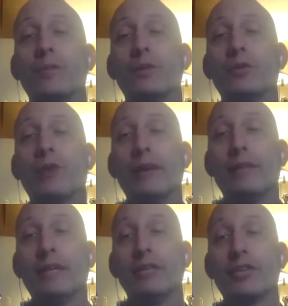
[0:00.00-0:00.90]

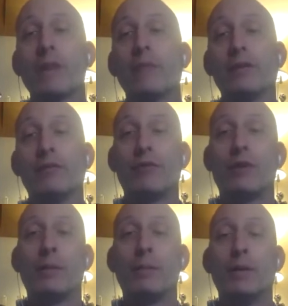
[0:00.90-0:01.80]
craving is coming
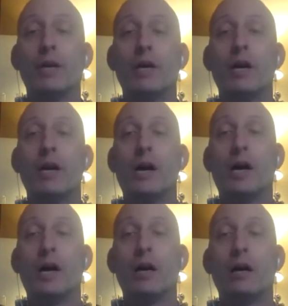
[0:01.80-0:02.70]
from
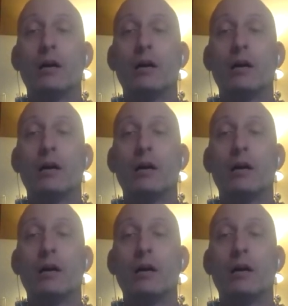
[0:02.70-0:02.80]
our